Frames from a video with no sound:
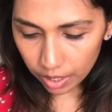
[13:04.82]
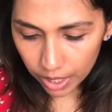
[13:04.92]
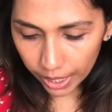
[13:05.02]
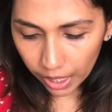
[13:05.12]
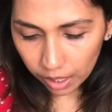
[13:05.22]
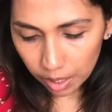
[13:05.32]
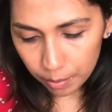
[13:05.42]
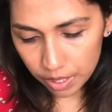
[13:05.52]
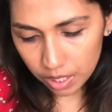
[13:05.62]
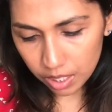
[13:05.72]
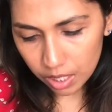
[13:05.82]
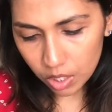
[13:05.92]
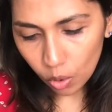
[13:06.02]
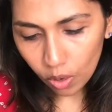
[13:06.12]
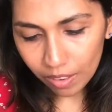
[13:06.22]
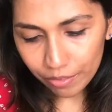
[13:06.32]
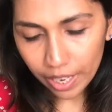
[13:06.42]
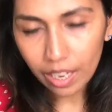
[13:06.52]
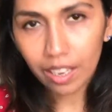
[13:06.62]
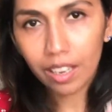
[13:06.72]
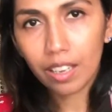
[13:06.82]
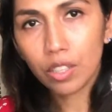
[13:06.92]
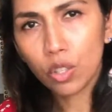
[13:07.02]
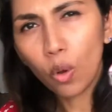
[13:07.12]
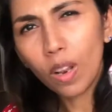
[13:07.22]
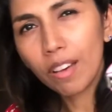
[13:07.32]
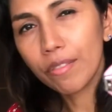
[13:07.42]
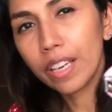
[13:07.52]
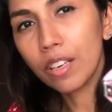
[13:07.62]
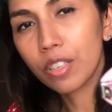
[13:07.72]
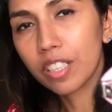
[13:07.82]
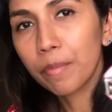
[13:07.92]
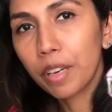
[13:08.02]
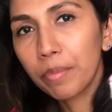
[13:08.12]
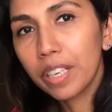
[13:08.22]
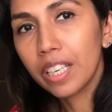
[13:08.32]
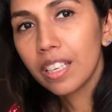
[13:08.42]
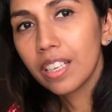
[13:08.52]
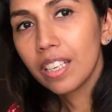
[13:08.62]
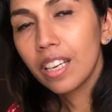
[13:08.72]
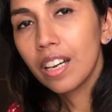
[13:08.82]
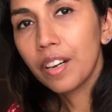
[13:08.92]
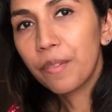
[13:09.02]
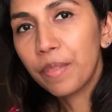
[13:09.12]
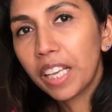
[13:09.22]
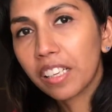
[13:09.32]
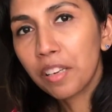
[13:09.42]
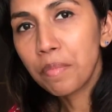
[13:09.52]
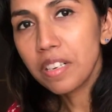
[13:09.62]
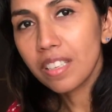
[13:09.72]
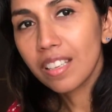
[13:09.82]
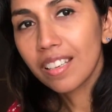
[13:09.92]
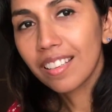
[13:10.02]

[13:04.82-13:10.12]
her nail clippers, this is Solave or some company nail clippers.